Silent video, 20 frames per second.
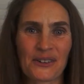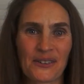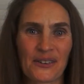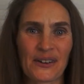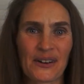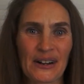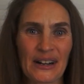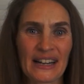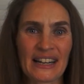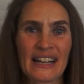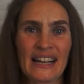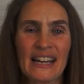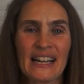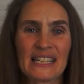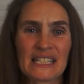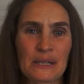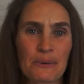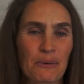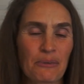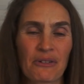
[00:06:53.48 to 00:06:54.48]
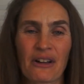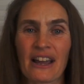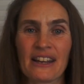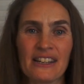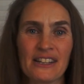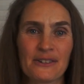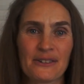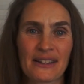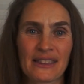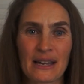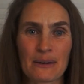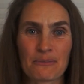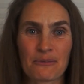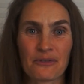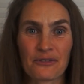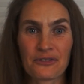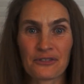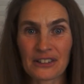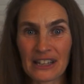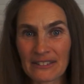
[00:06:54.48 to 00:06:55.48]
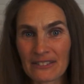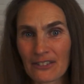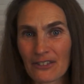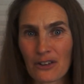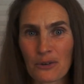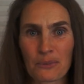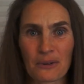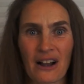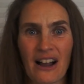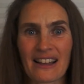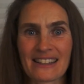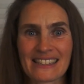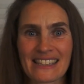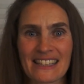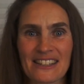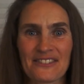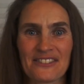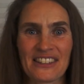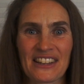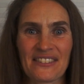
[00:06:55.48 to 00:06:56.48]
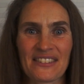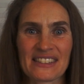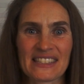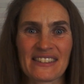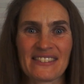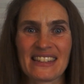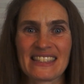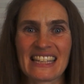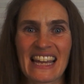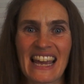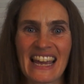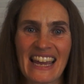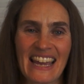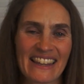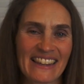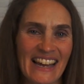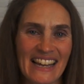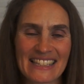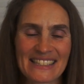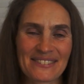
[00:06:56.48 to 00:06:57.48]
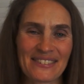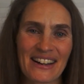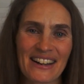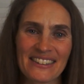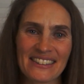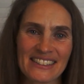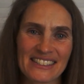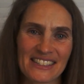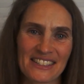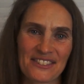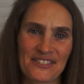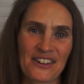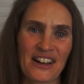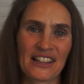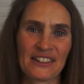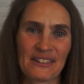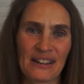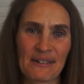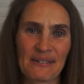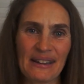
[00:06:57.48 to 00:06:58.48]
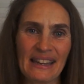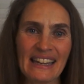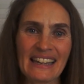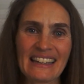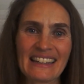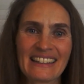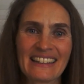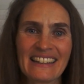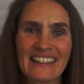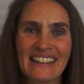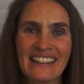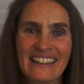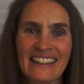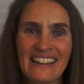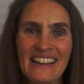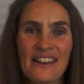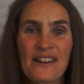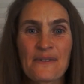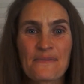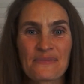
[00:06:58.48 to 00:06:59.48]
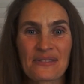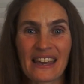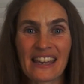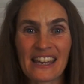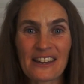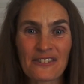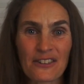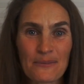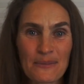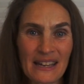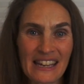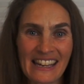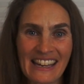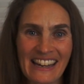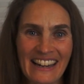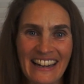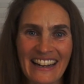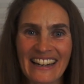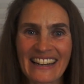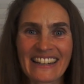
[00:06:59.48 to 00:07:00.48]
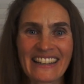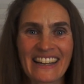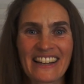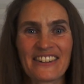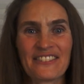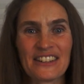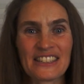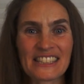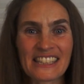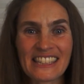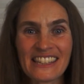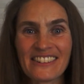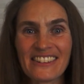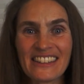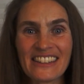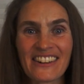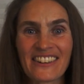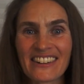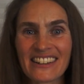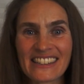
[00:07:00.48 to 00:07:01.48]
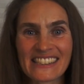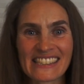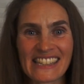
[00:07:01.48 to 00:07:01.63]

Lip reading: order to provide you with a flavorful broth so the flavors of the day can last well into the following week. Thank you for being here. Wishing you and yours